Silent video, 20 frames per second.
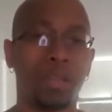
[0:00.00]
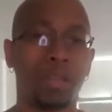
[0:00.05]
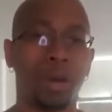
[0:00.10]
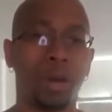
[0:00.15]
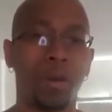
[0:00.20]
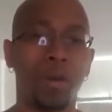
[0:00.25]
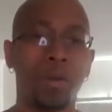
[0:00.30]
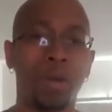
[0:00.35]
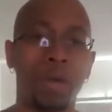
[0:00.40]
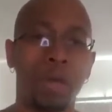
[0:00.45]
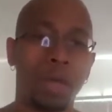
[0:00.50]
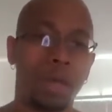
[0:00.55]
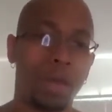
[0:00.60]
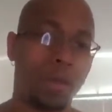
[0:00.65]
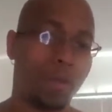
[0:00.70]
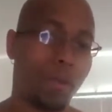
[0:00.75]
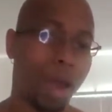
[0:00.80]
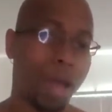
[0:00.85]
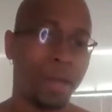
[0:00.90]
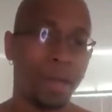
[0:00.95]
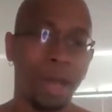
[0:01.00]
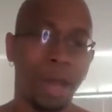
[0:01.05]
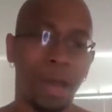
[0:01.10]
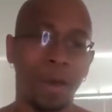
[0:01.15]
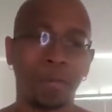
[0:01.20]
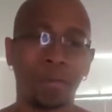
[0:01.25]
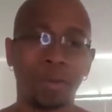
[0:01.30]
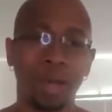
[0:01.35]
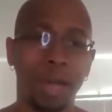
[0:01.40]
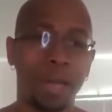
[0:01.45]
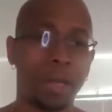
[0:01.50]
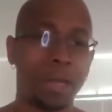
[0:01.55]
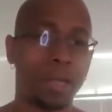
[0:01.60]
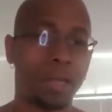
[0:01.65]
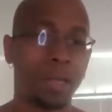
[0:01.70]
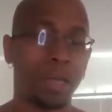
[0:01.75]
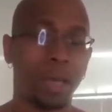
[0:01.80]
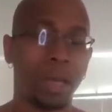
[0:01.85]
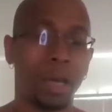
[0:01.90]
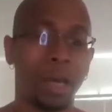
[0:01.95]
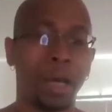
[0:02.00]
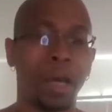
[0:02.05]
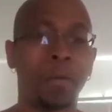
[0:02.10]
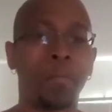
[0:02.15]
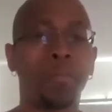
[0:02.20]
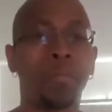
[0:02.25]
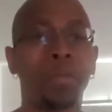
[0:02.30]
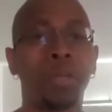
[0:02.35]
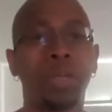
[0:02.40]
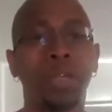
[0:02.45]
So right now I'm trying to